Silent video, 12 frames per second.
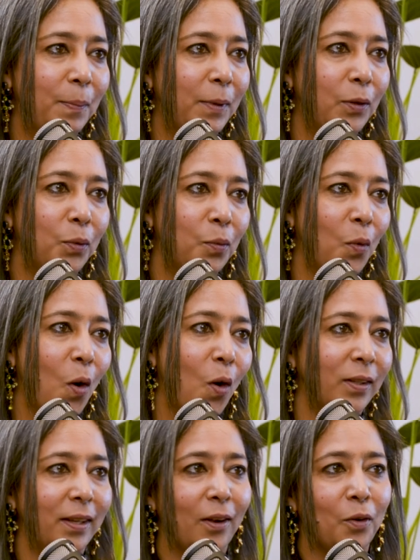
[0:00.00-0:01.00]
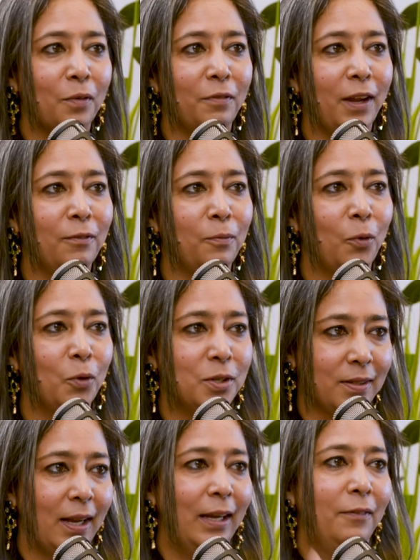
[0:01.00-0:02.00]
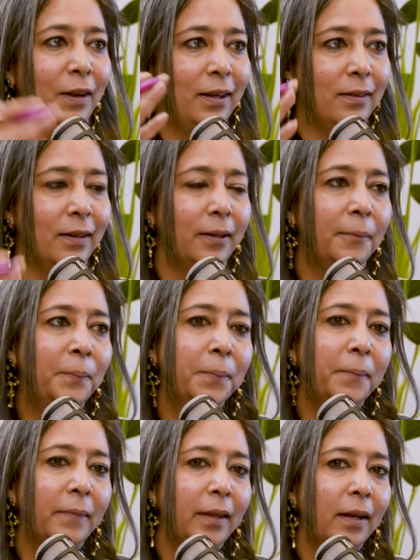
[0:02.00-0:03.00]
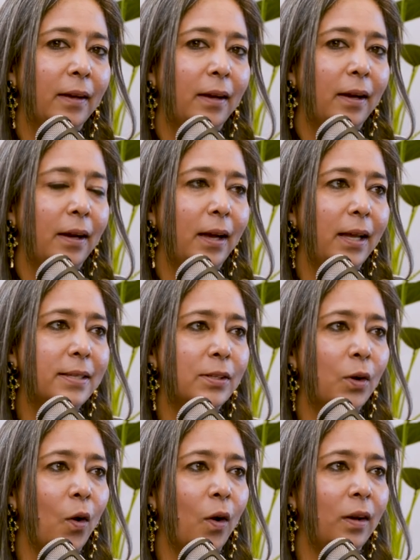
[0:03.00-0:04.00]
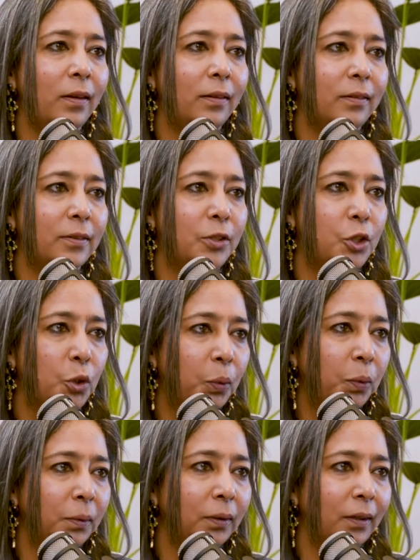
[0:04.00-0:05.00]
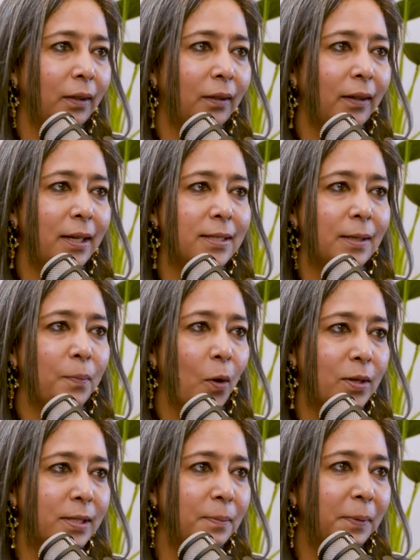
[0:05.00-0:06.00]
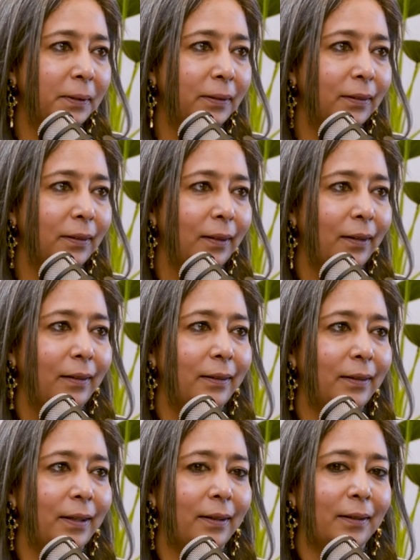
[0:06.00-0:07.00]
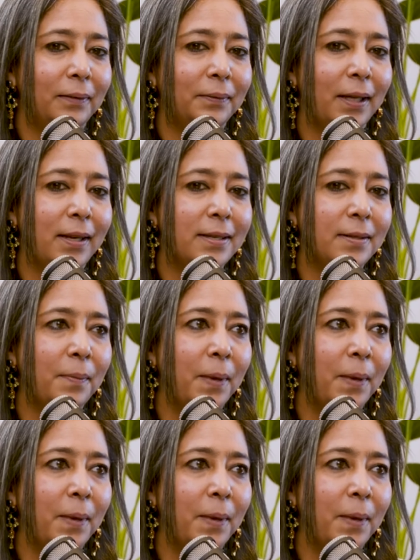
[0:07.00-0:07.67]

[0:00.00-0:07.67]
People don't walk. They are on waveboards, elevated. Is it all true? Is it possible there is a